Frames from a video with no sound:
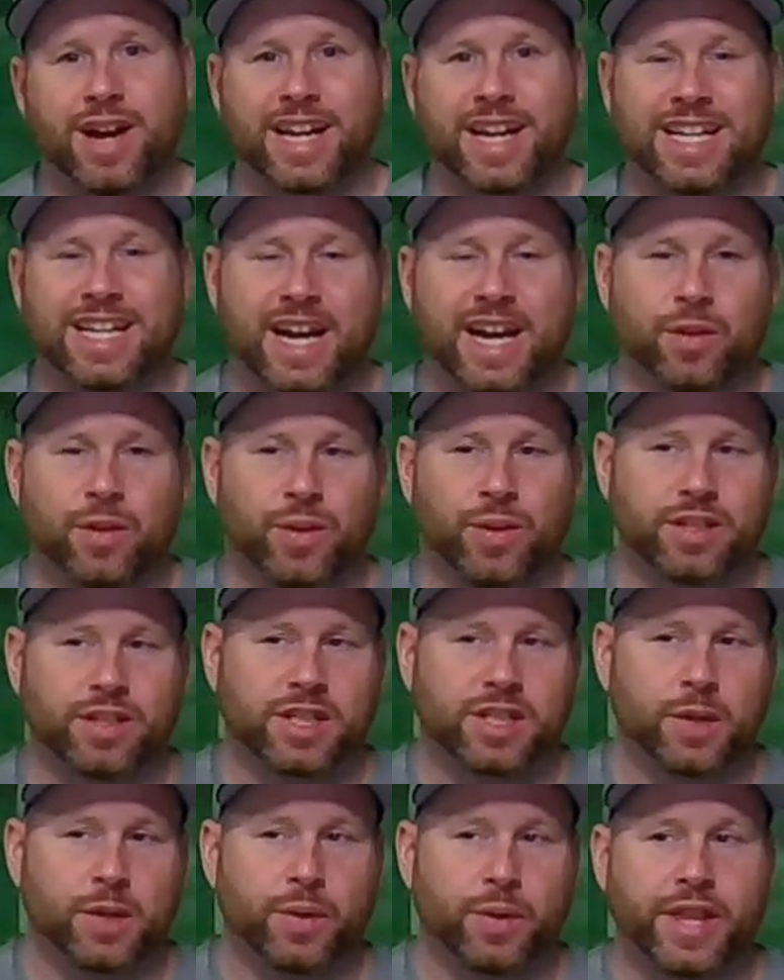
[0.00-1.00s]
I kind of want to
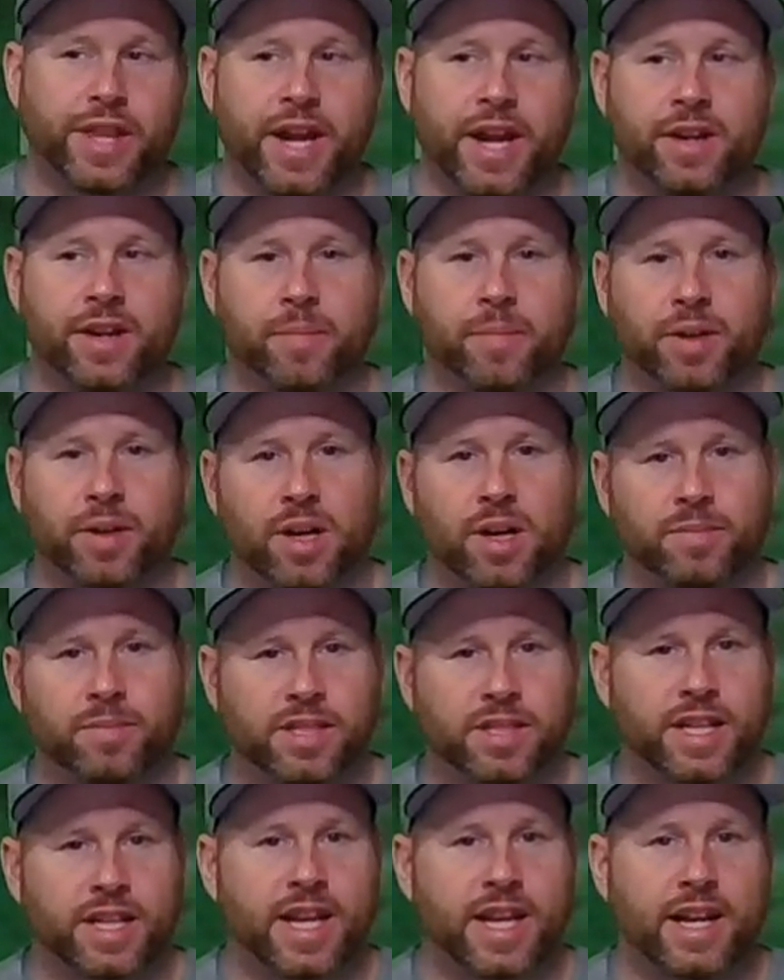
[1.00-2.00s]
see what that number
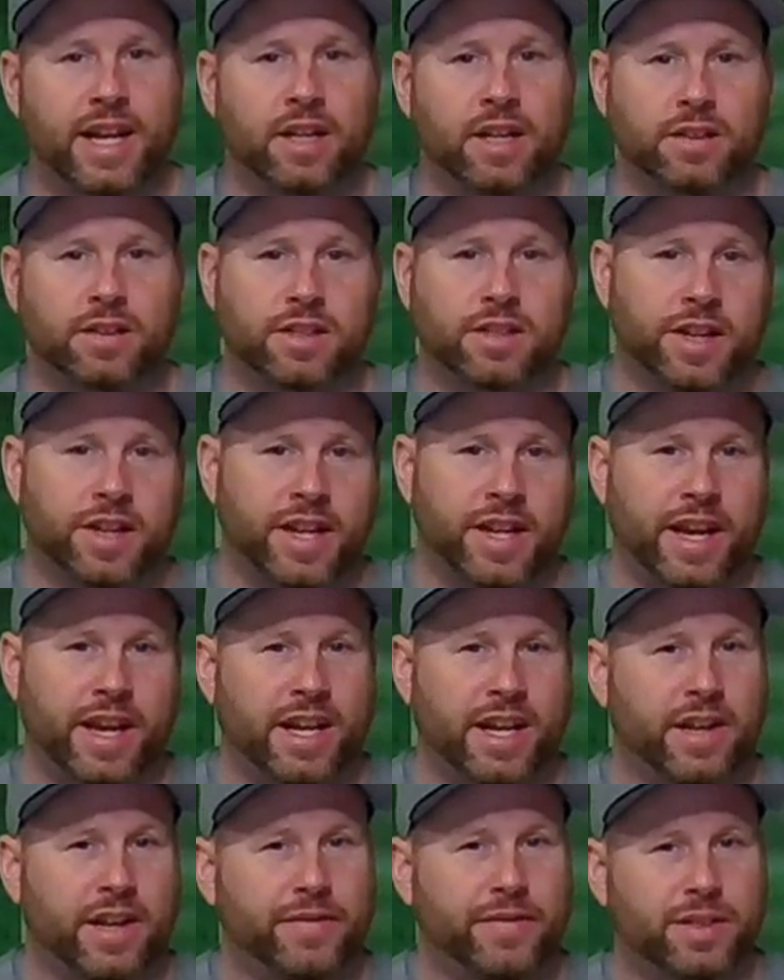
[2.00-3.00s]
comes in at on Sunday
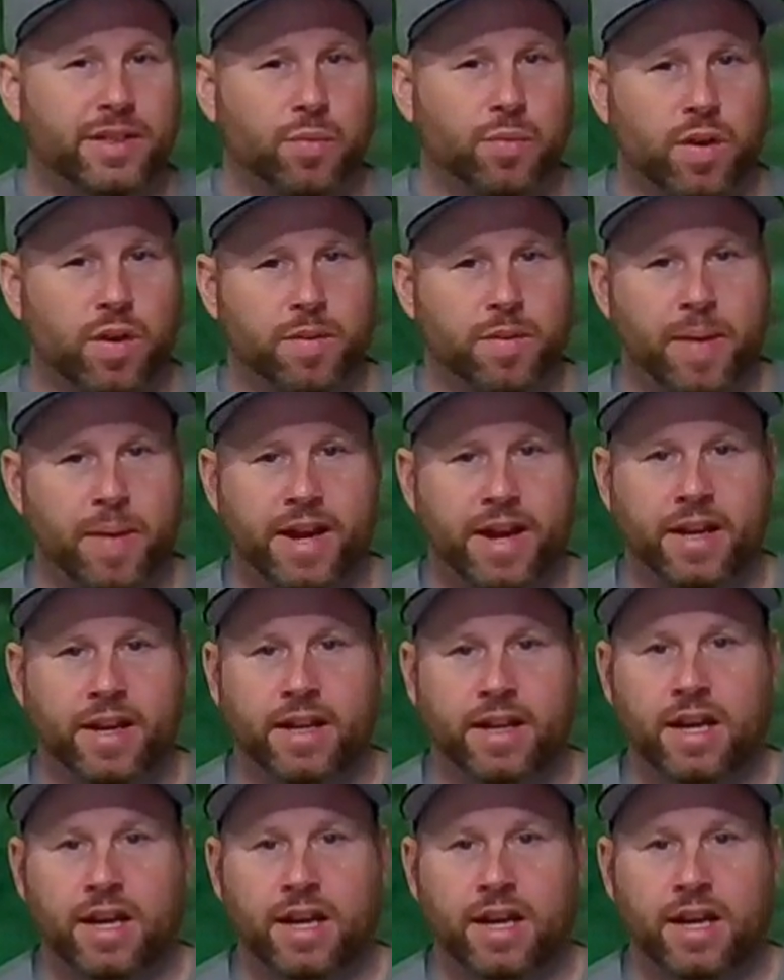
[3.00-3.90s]
and if it's worth betting.